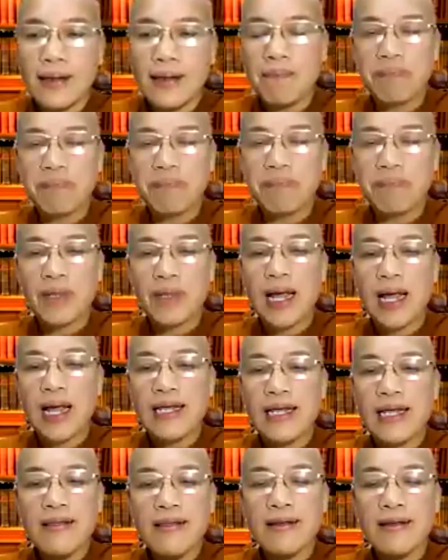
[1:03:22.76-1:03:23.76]
um,
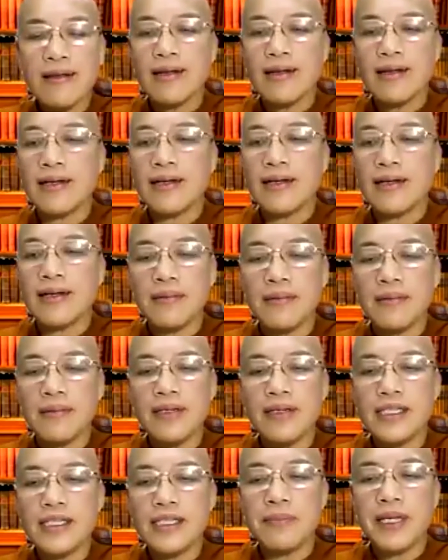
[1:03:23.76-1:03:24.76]
I think uh,
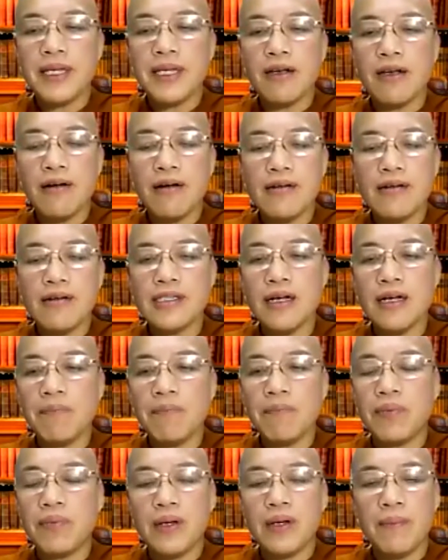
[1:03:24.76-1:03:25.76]
it is because
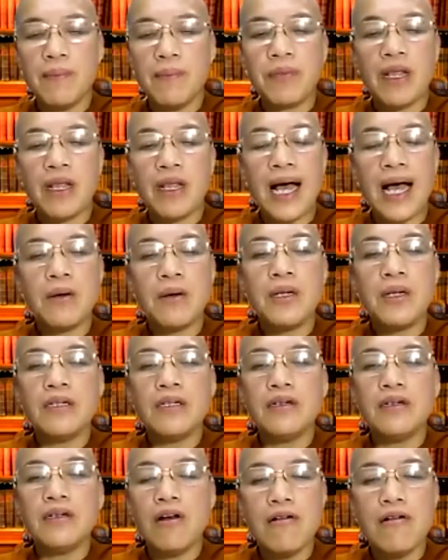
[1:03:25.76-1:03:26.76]
of um,
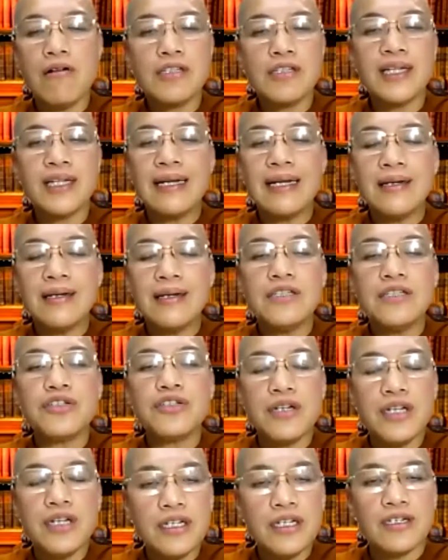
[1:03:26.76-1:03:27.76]
our long-standing
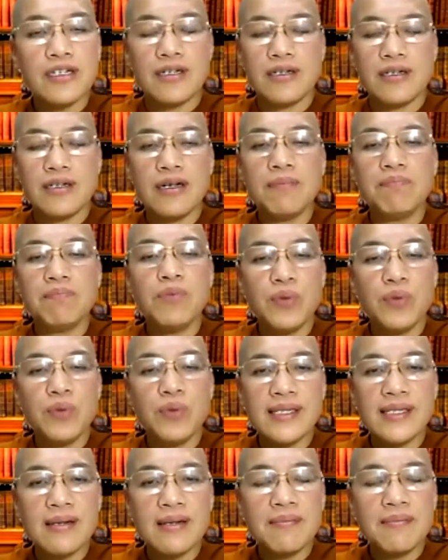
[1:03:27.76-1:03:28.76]
tradition of
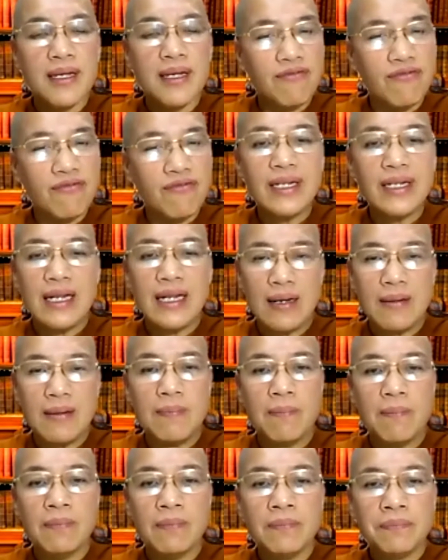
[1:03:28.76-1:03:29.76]
Buddhism in
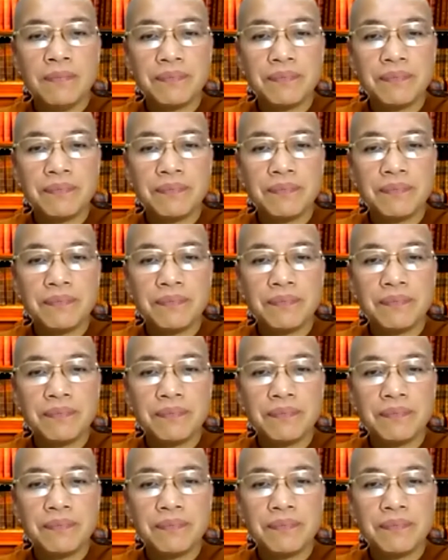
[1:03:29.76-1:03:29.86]
Vietnam.